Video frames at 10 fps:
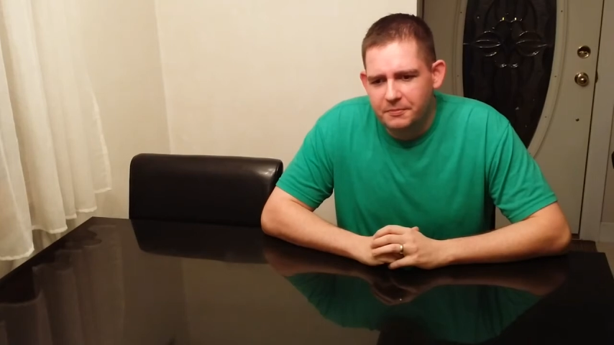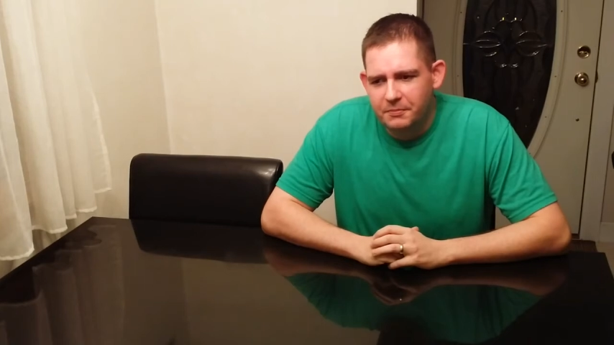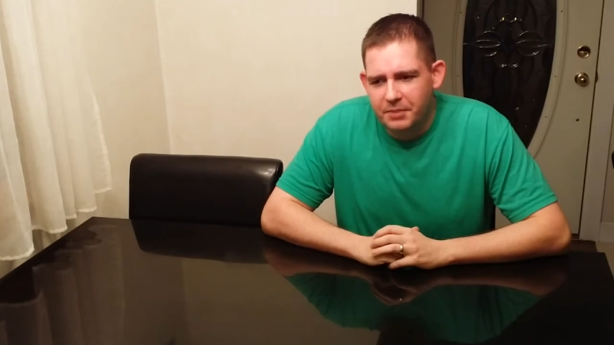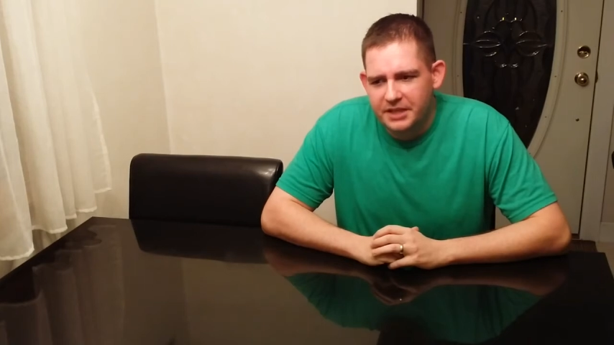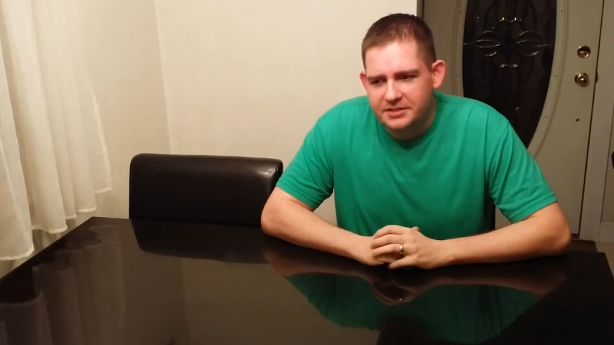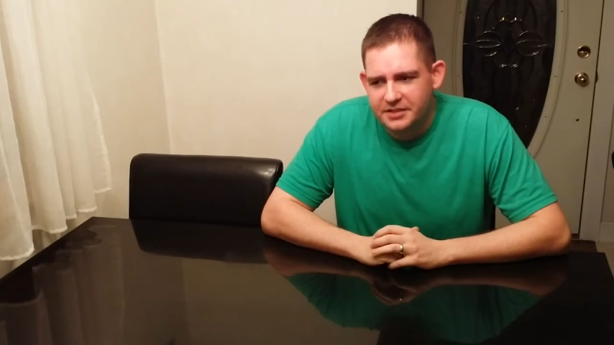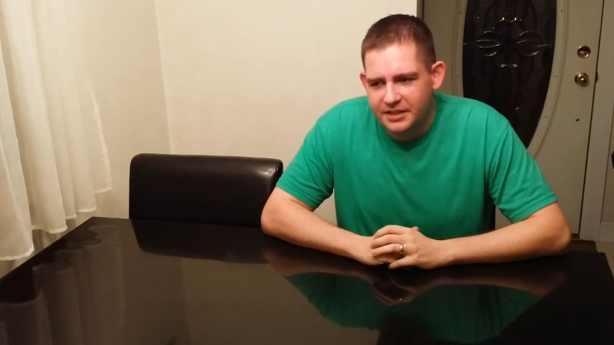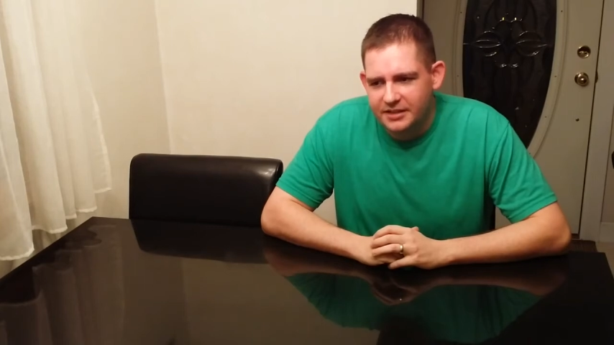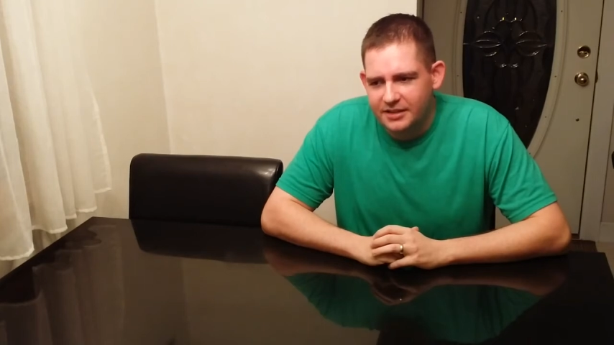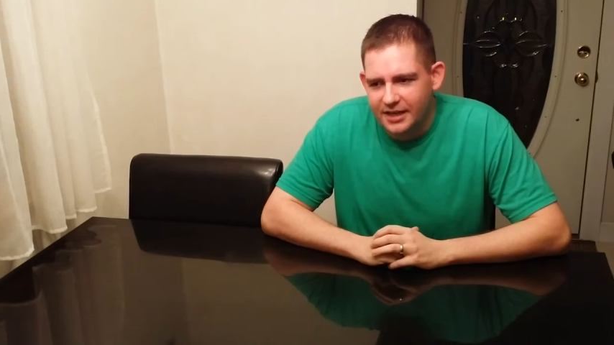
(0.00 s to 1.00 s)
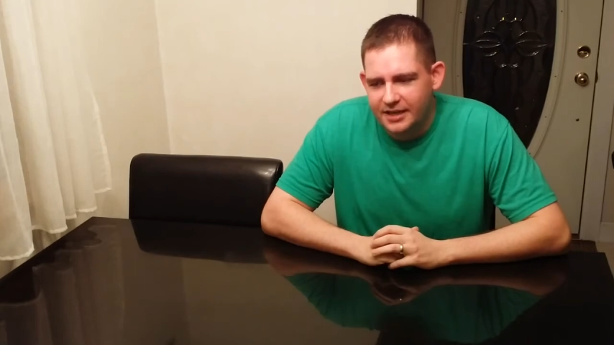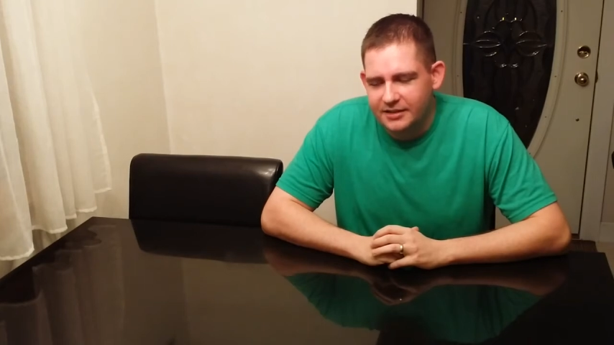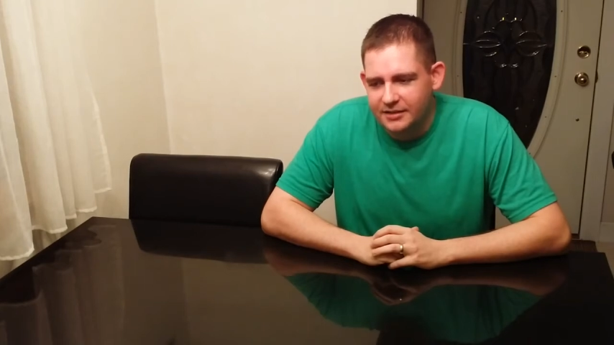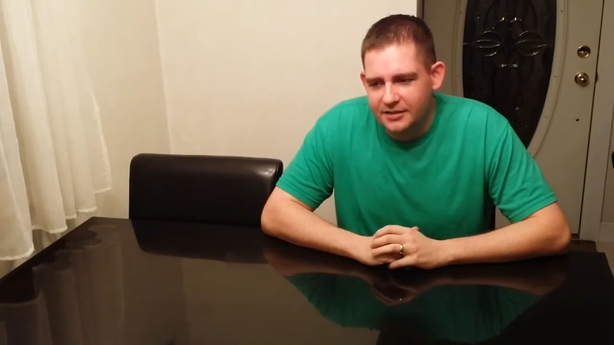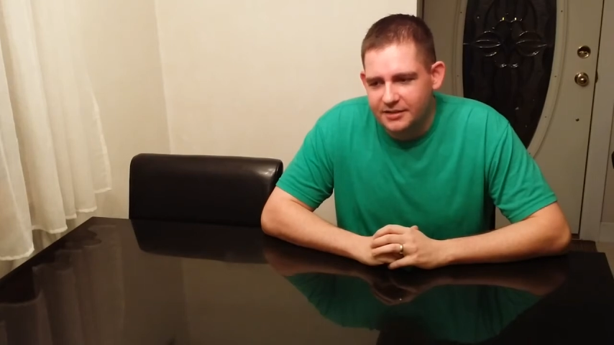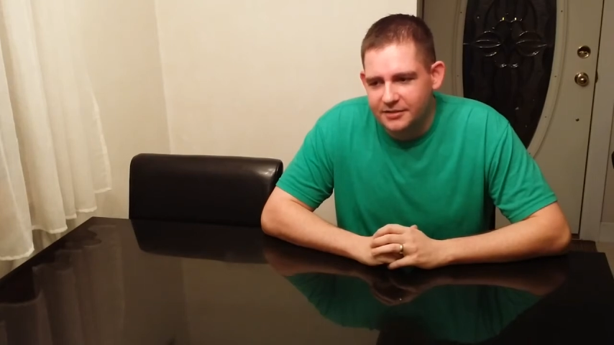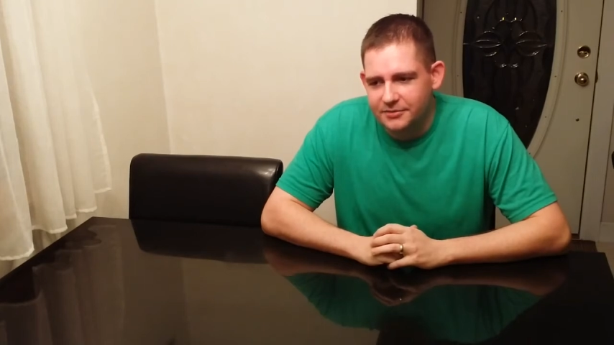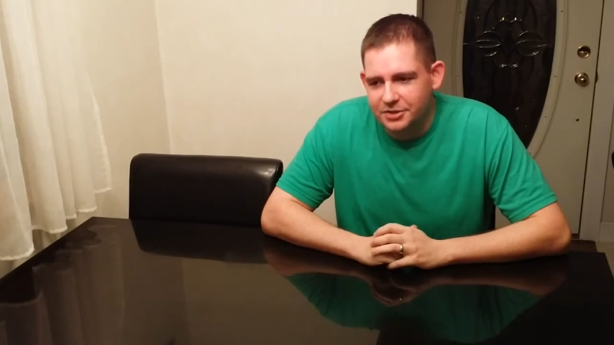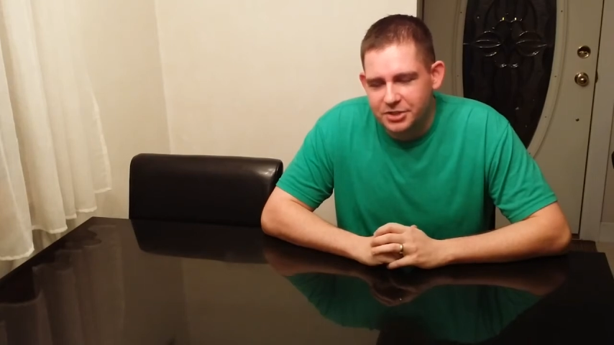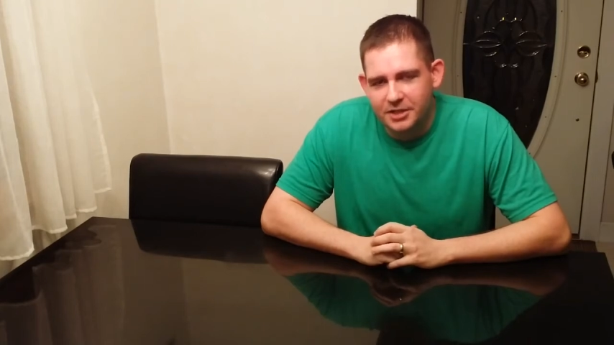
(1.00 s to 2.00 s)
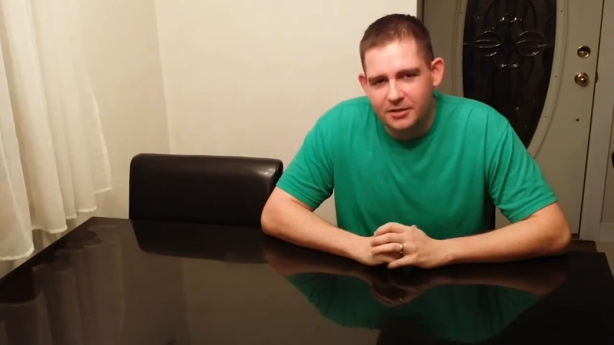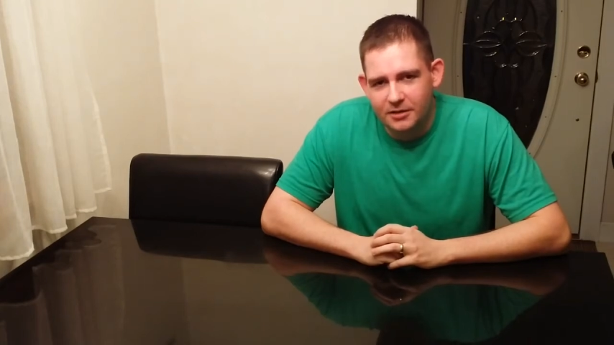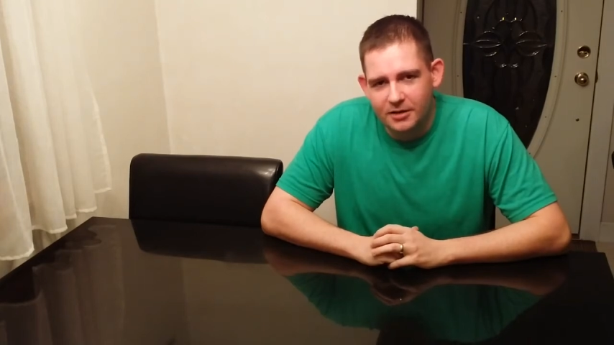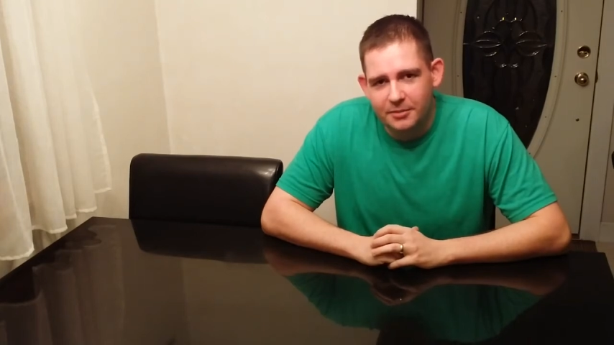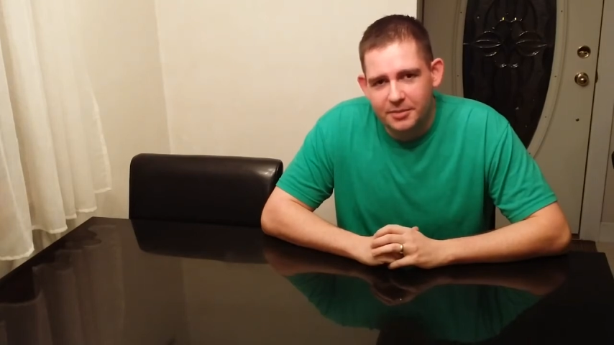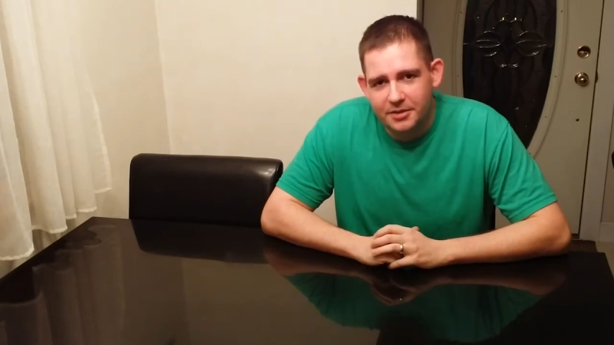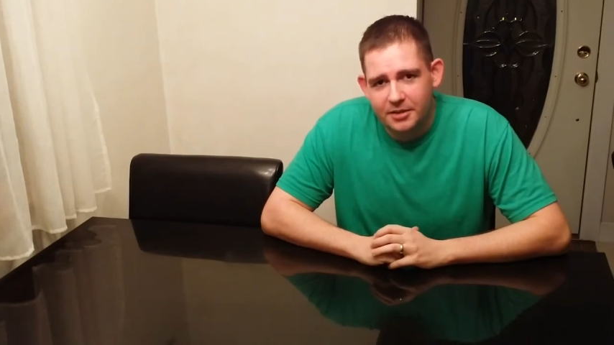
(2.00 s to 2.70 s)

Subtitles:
best thing that I can think of to cheer her up